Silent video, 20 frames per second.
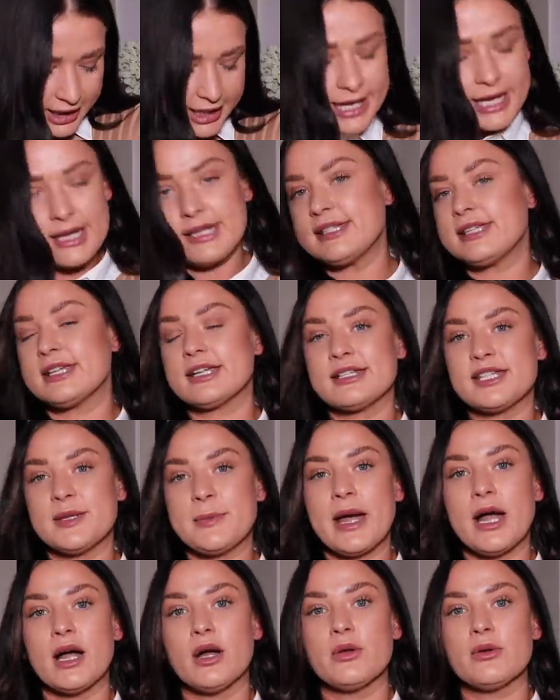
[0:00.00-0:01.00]
is
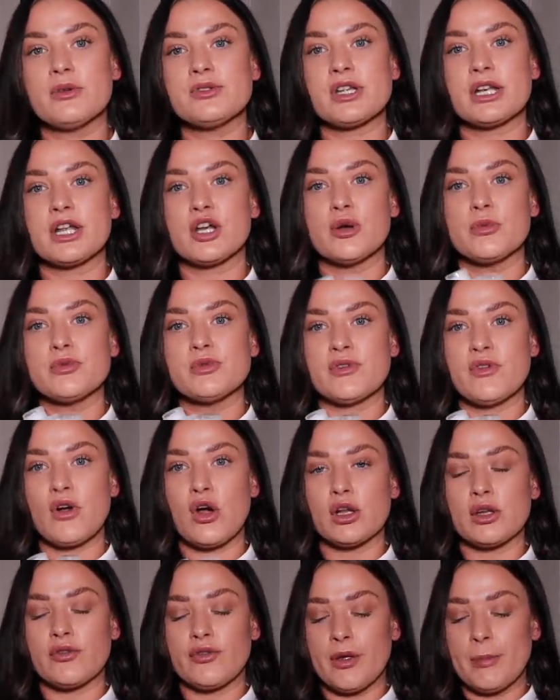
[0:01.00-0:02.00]
£60, and it comes with
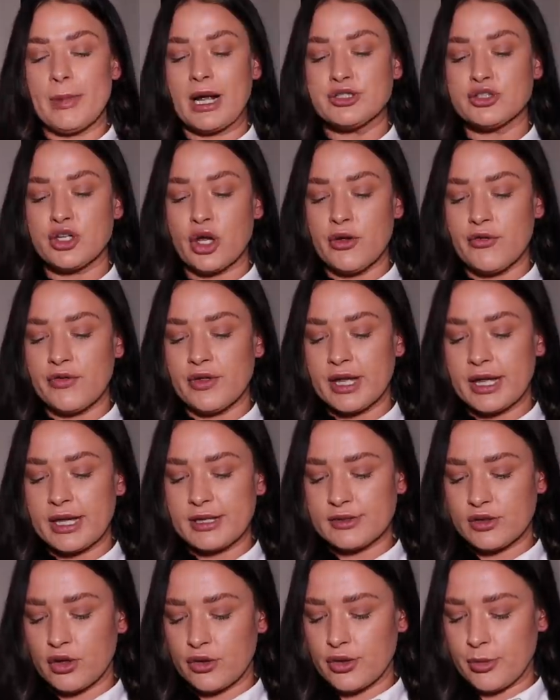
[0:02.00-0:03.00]
all of them. I don't think
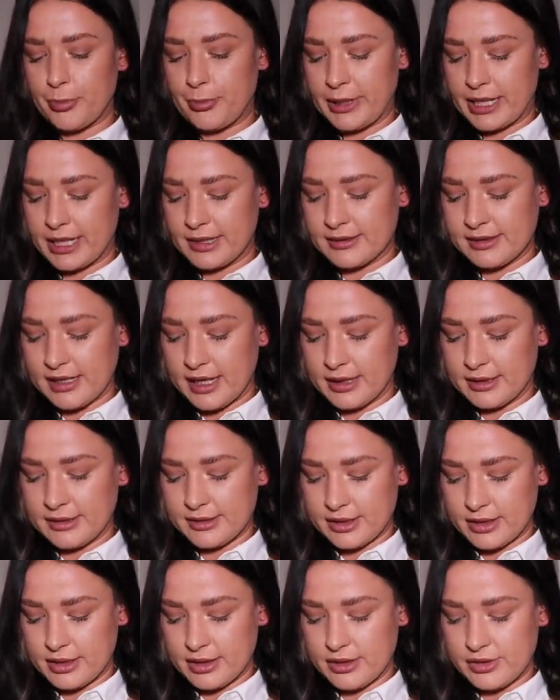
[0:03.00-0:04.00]
it's got the big
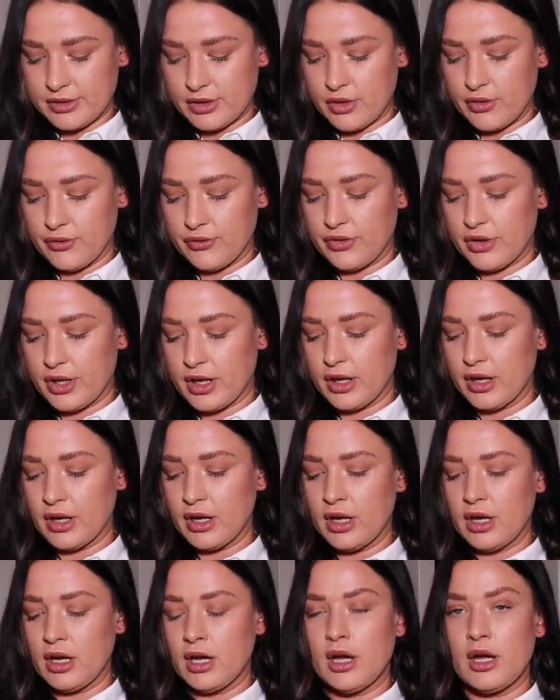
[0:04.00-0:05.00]
sizes of the
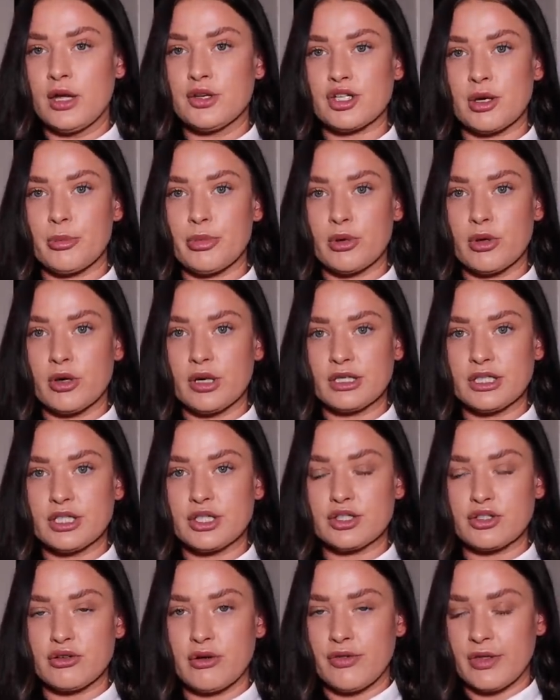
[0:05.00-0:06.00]
shampoo and
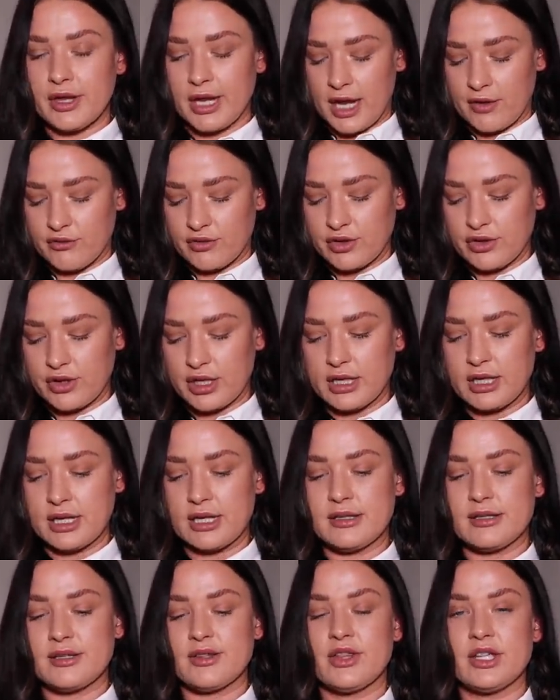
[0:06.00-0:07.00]
conditioner, I think everything
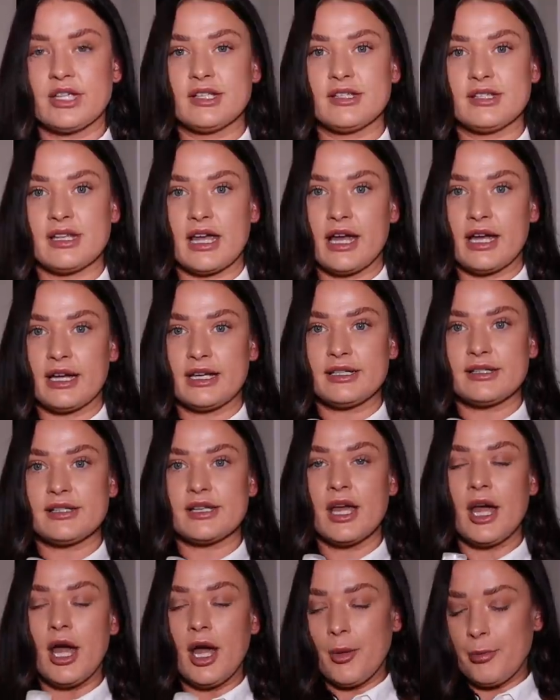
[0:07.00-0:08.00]
is this size,
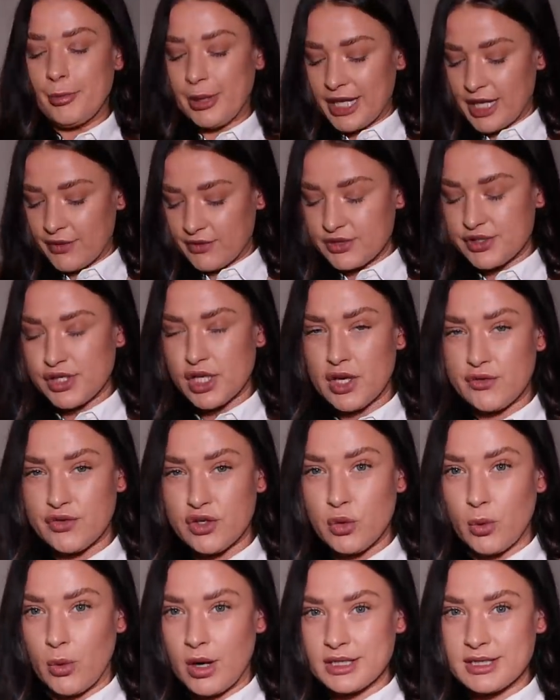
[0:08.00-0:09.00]
but even so, if
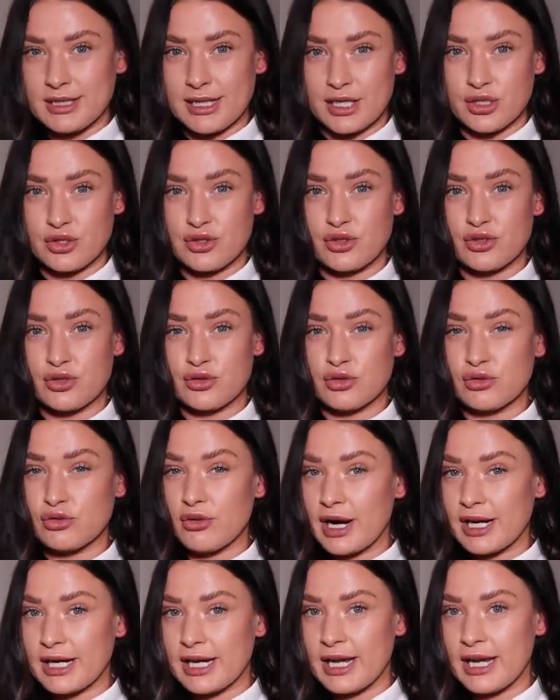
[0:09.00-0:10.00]
you wanted to like
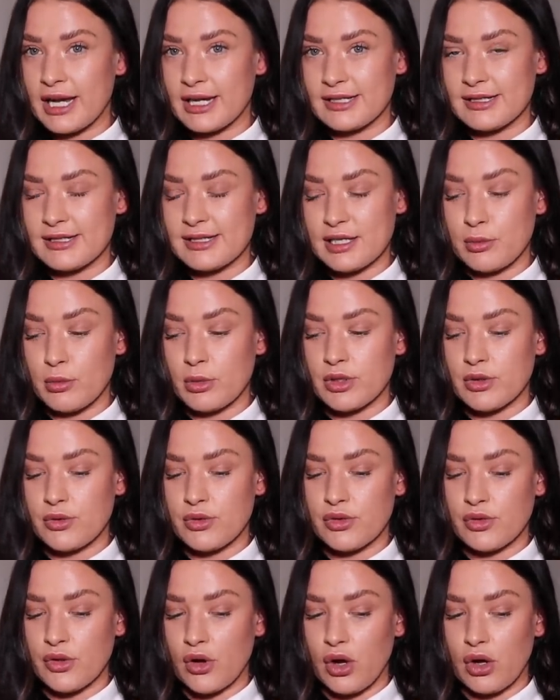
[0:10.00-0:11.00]
try it and see what you
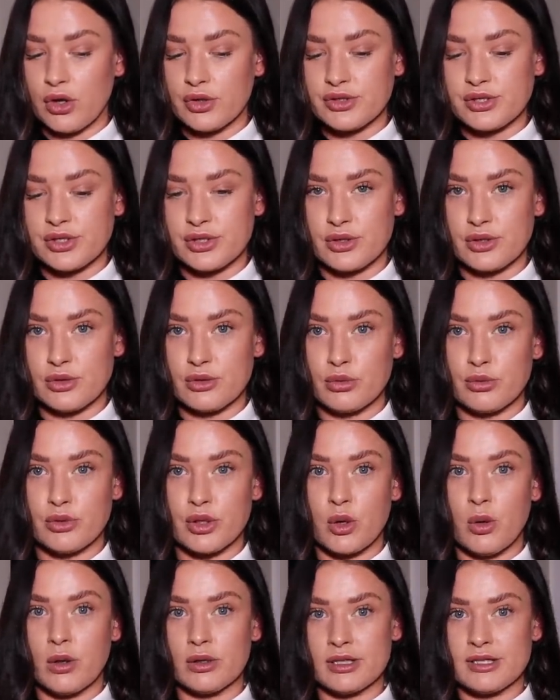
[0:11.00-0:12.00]
thought to the
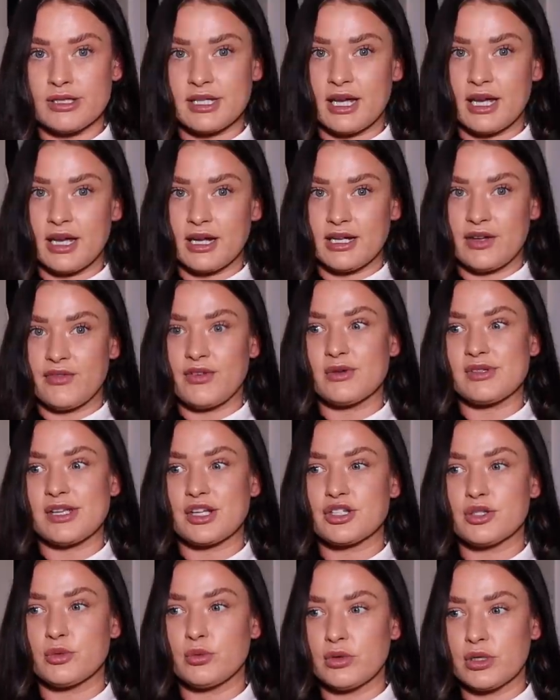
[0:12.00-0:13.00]
quality and if it was
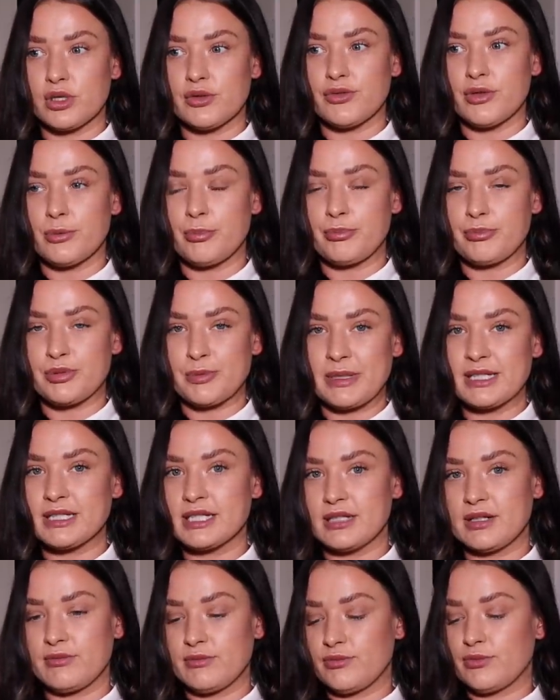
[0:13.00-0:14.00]
actually worth
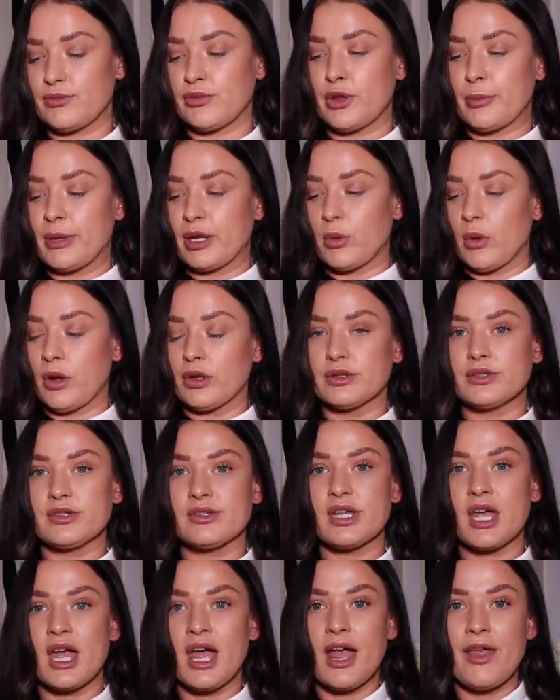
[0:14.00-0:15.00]
spending for the big
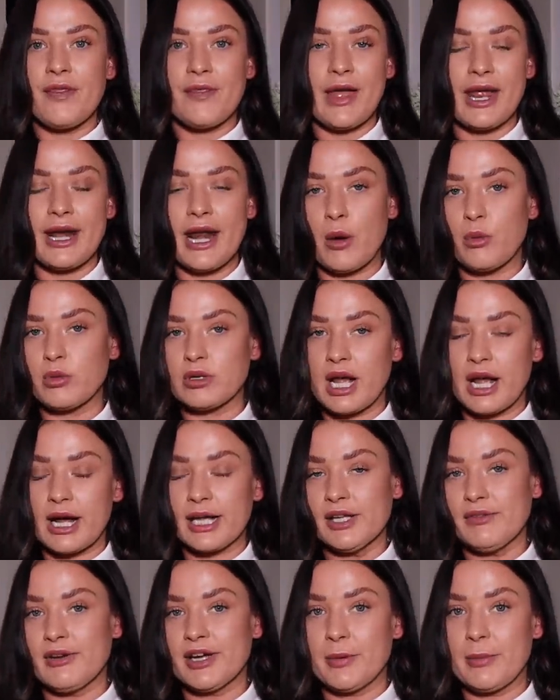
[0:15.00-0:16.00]
ones, then I would
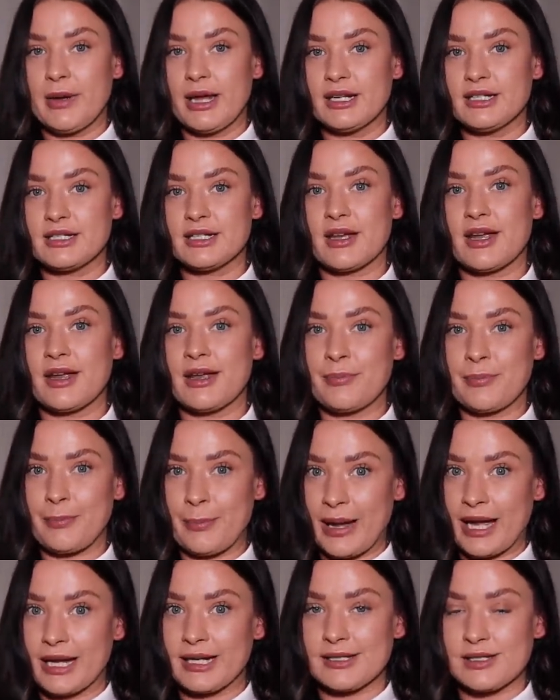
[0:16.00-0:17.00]
highly recommend
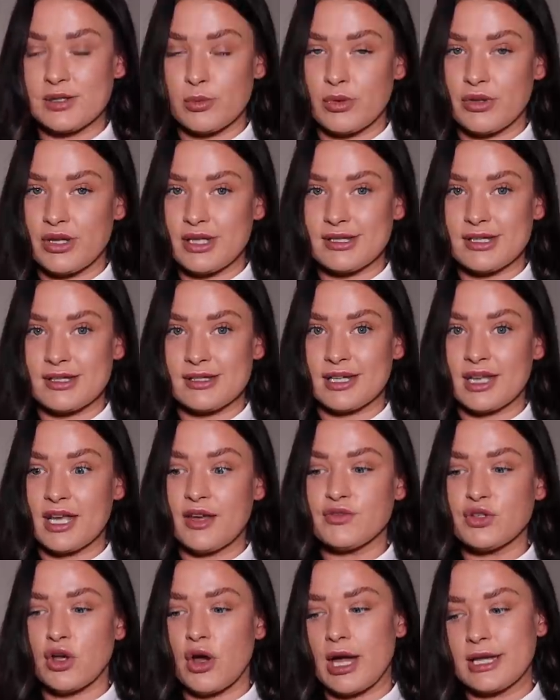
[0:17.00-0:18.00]
buying someone this as a
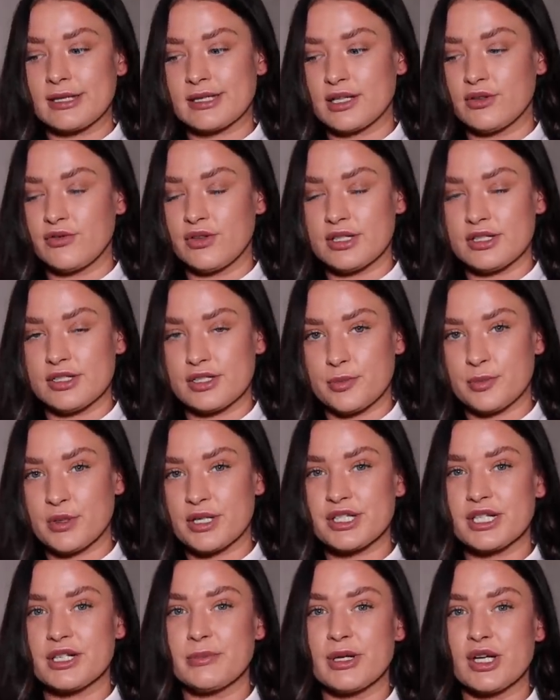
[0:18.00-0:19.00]
gift or asking for this as a
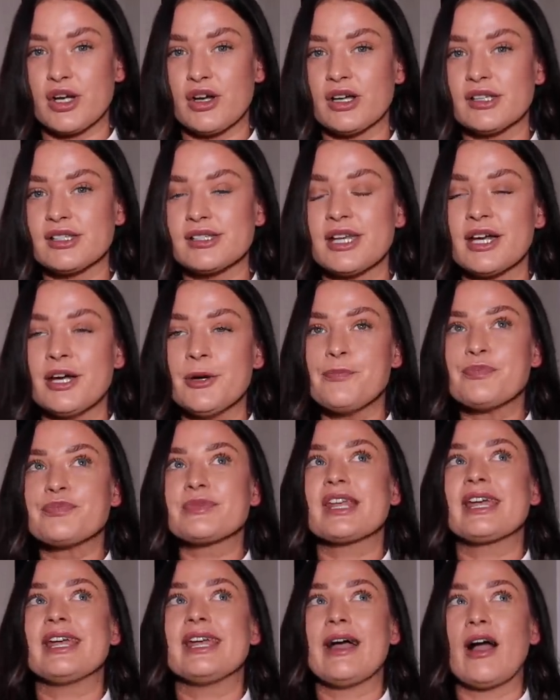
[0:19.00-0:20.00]
present, because
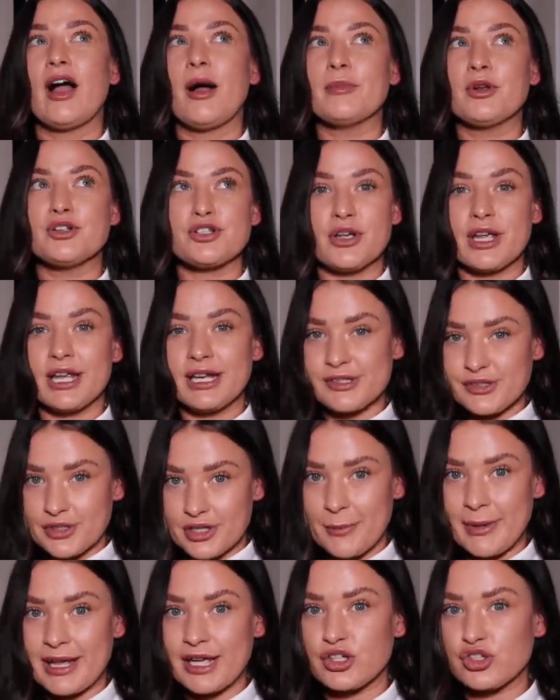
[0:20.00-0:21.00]
I'm not joking, it's
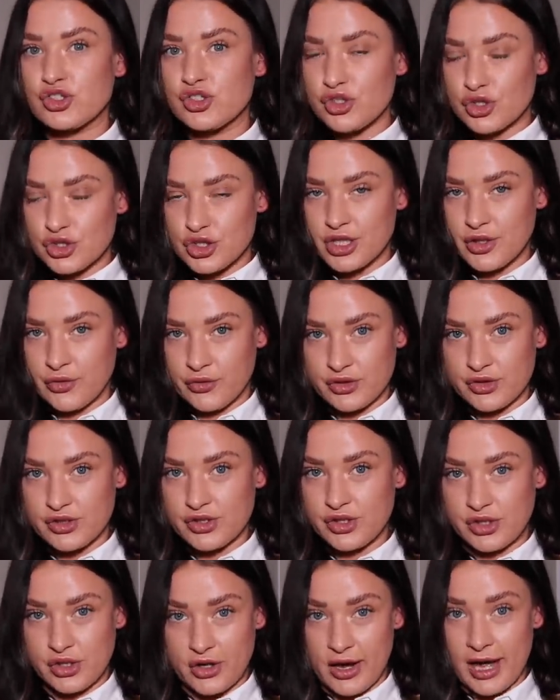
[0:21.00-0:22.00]
going to make such a
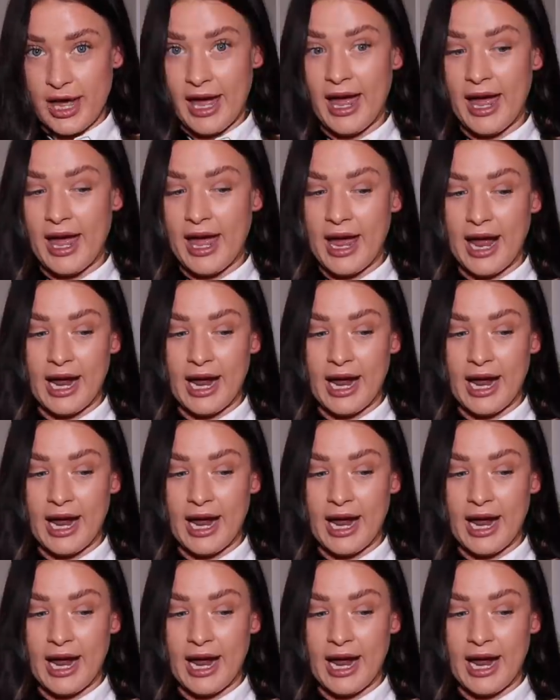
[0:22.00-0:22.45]
difference to your hair.